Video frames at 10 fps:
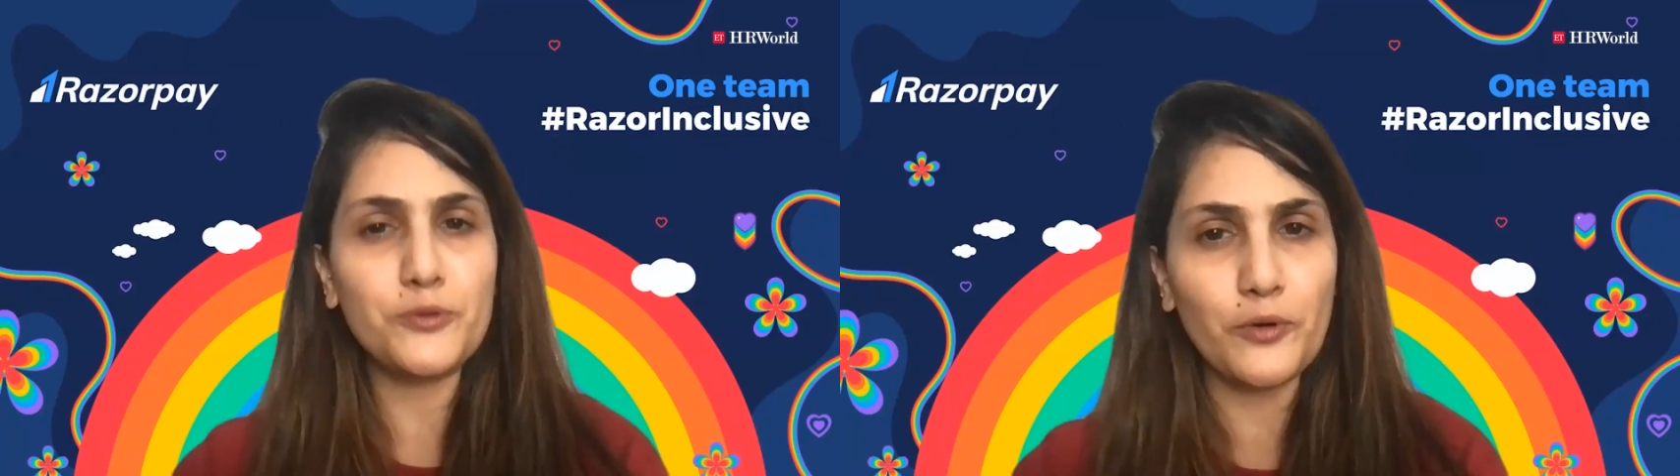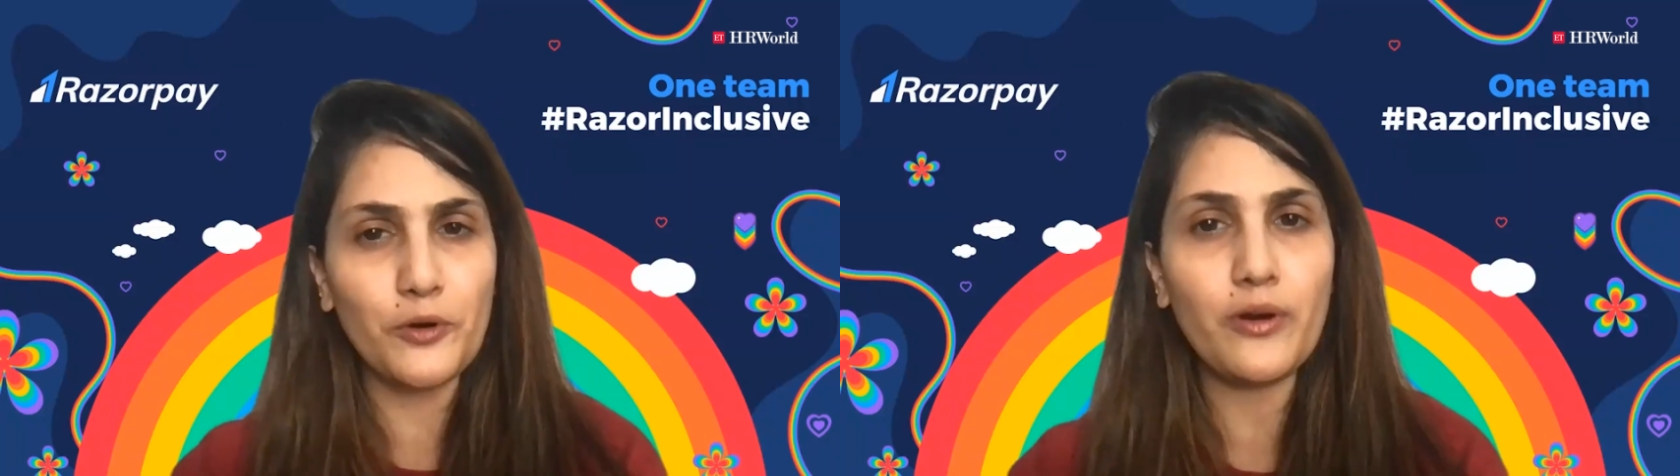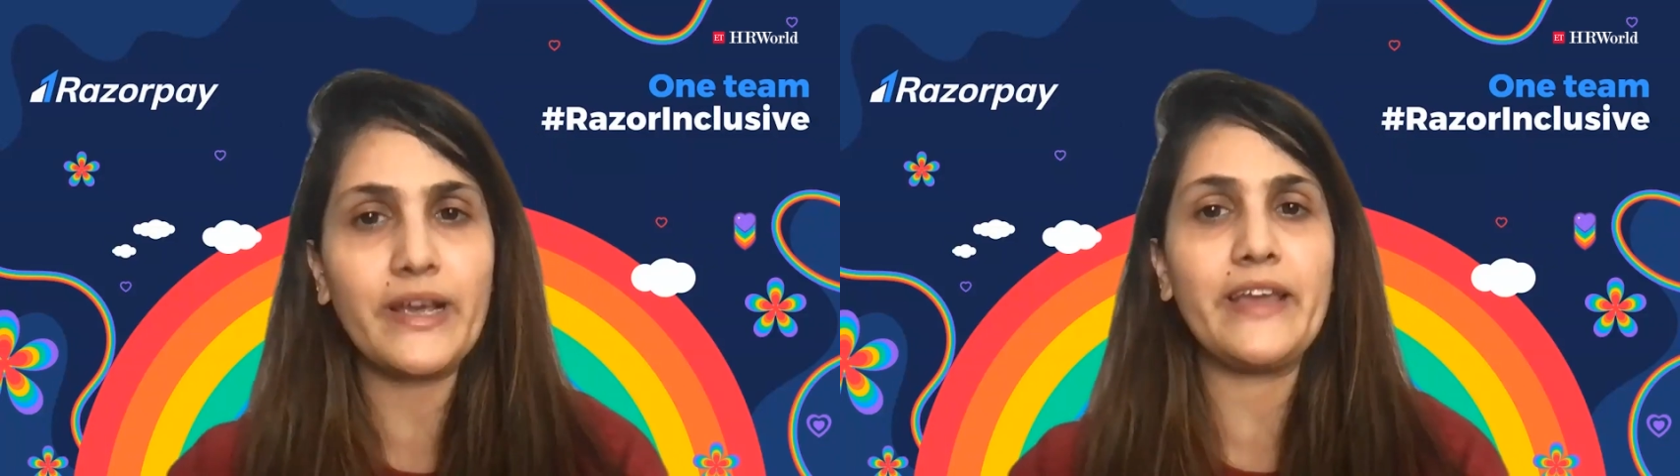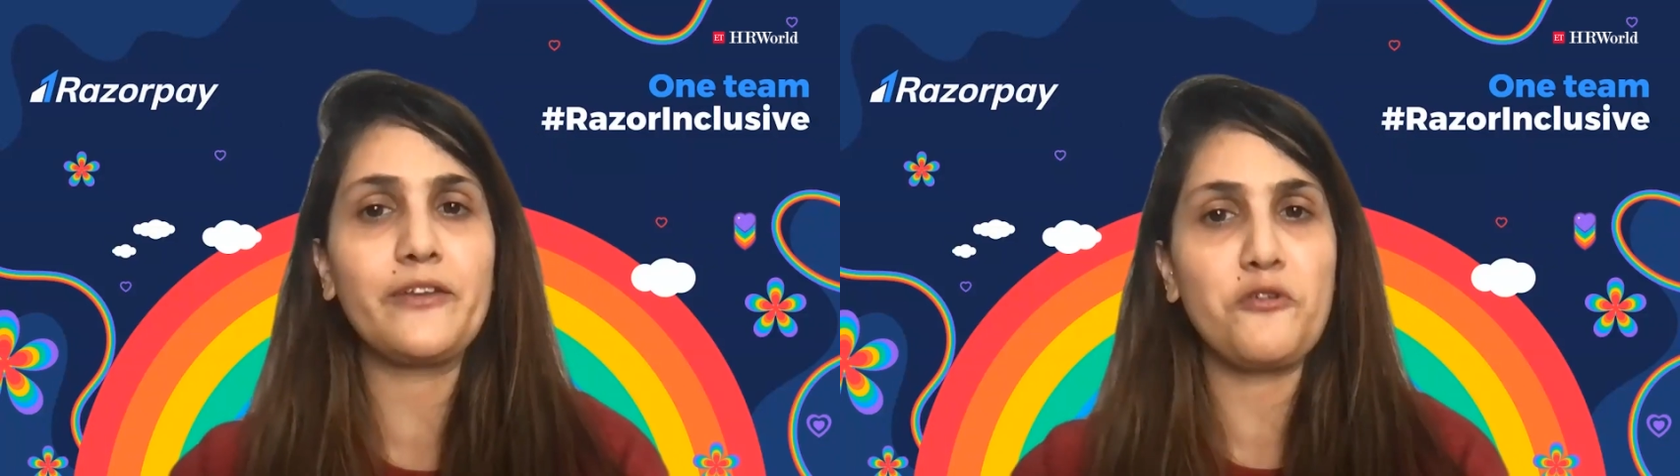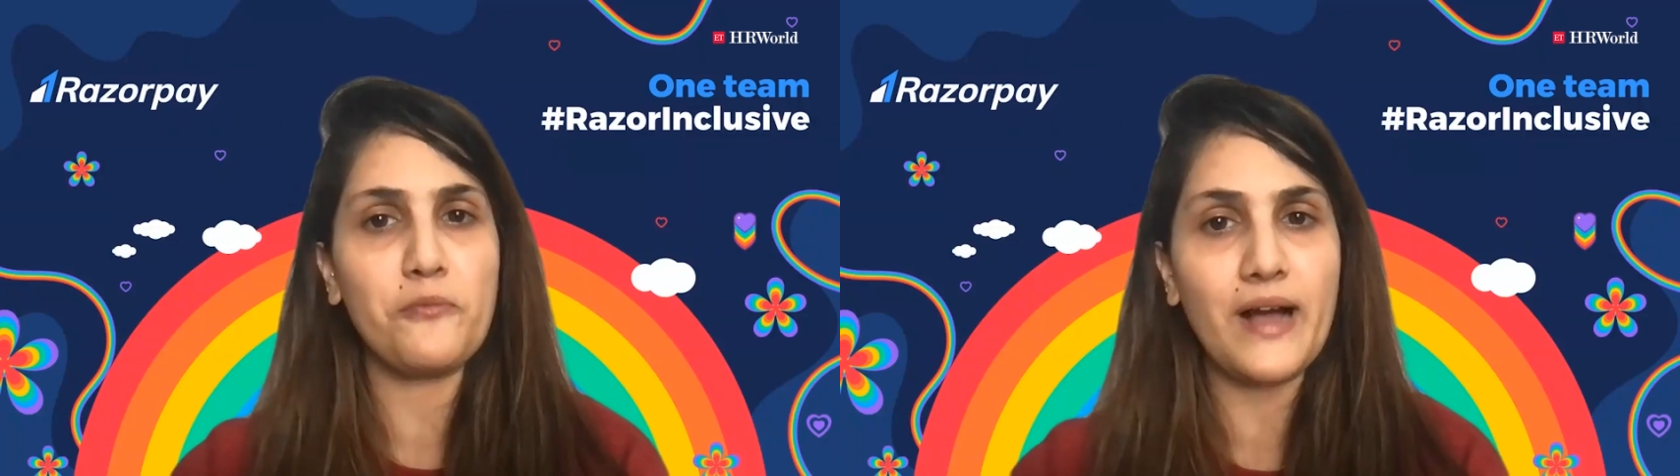tomorrow
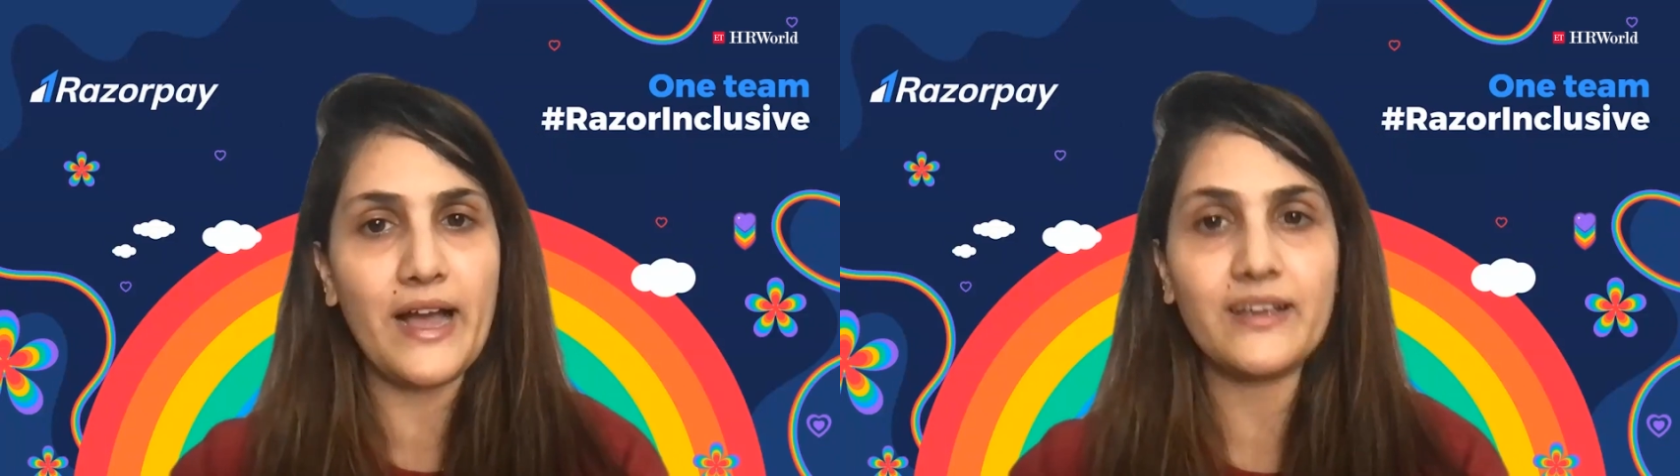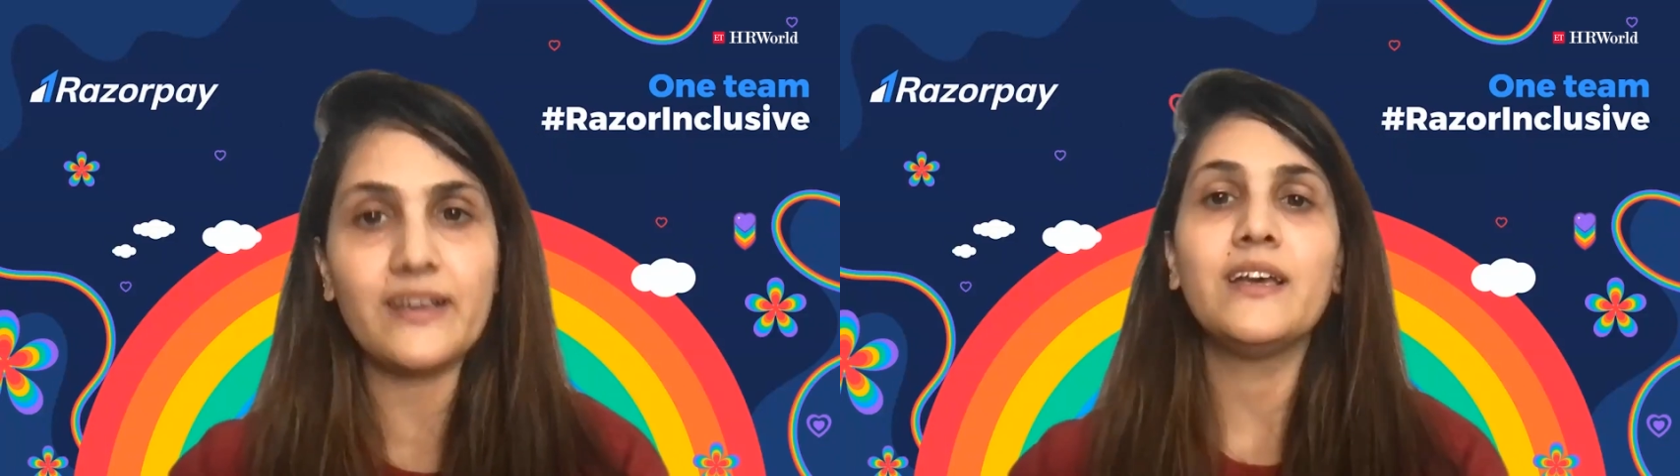again, go back,